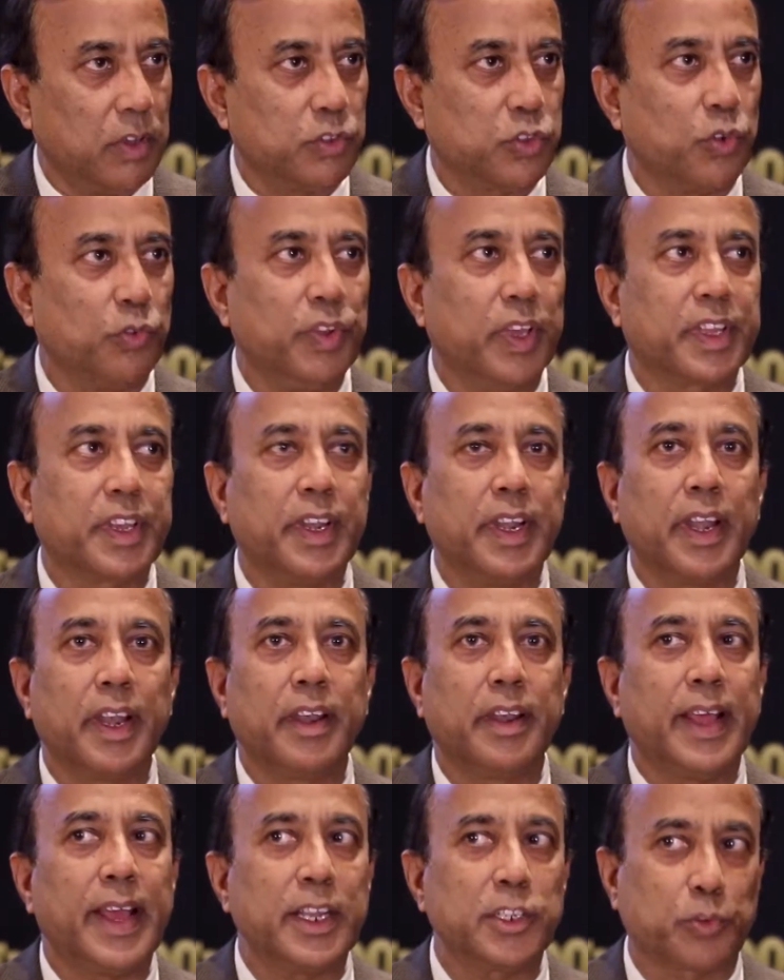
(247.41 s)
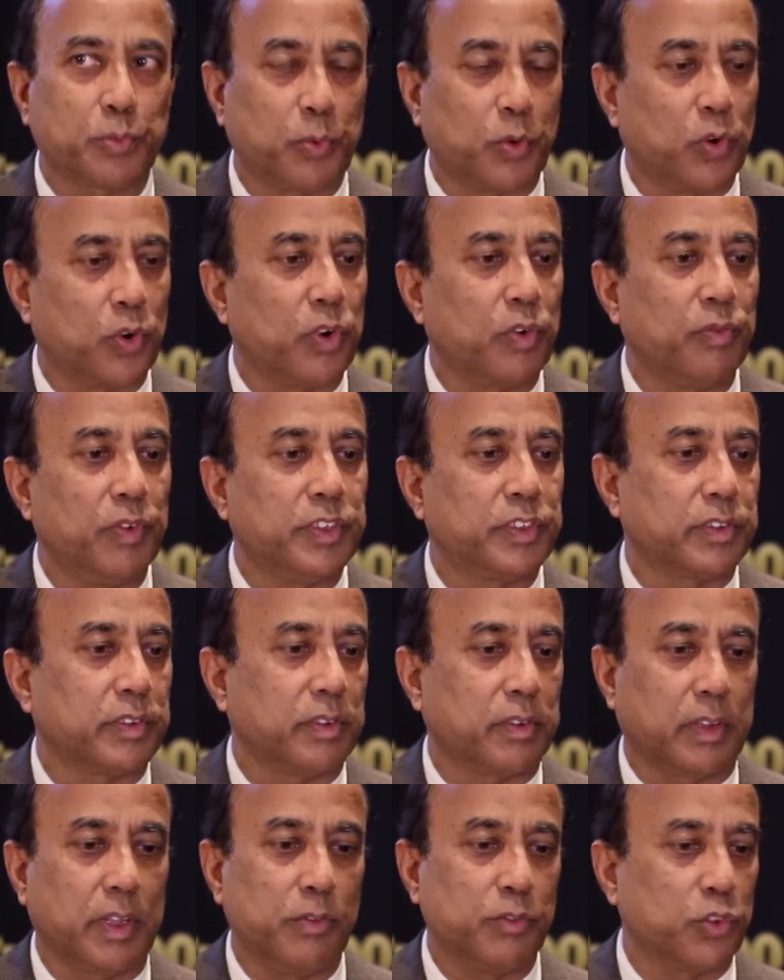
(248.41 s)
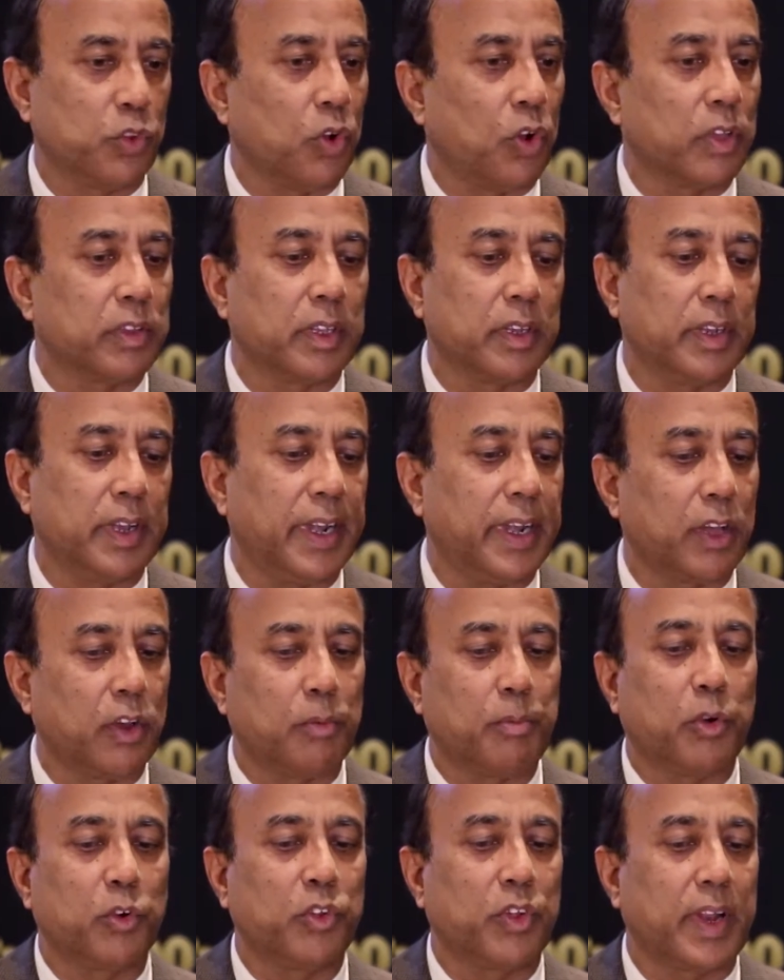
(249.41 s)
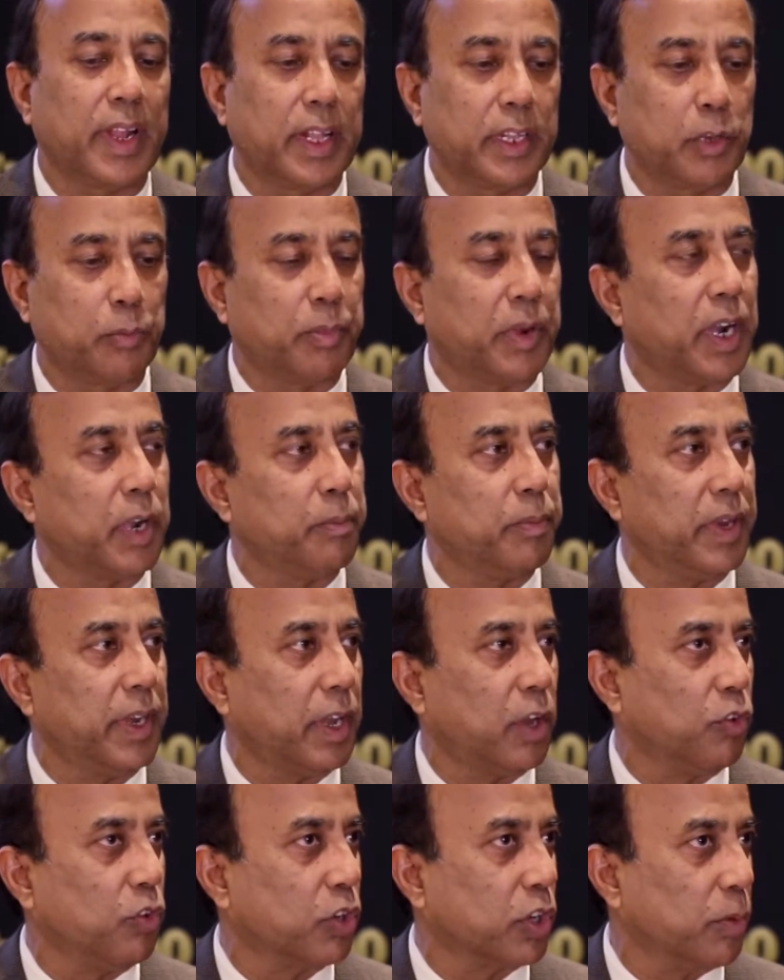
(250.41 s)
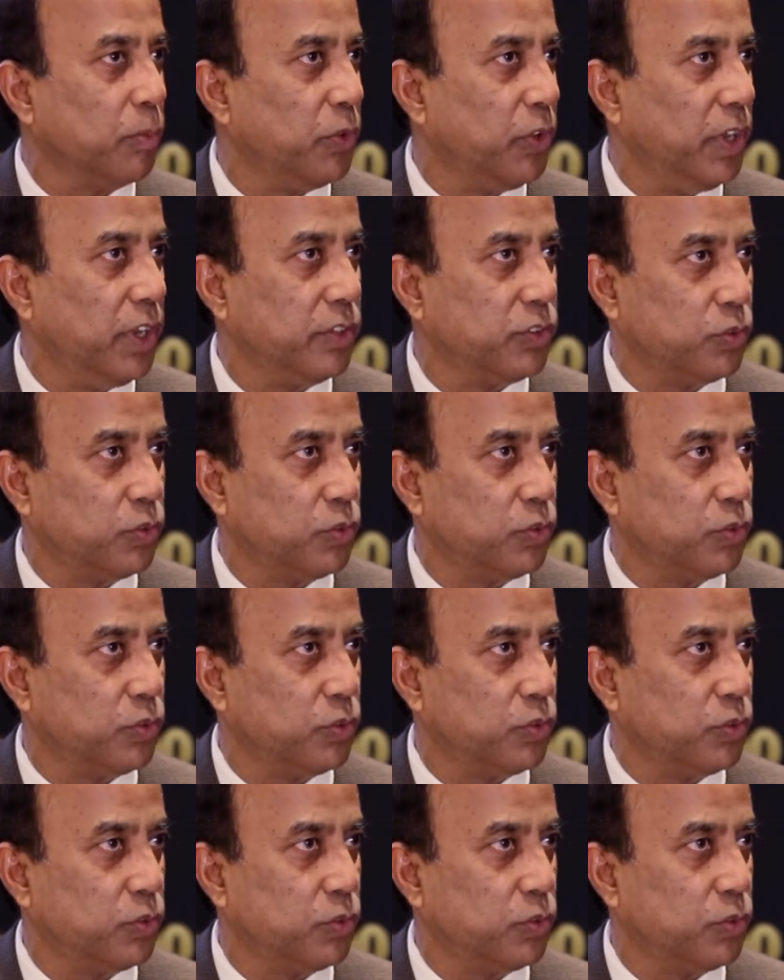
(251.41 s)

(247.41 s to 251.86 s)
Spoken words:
So we created a dashboard which gives you all the data about your health department, how your community is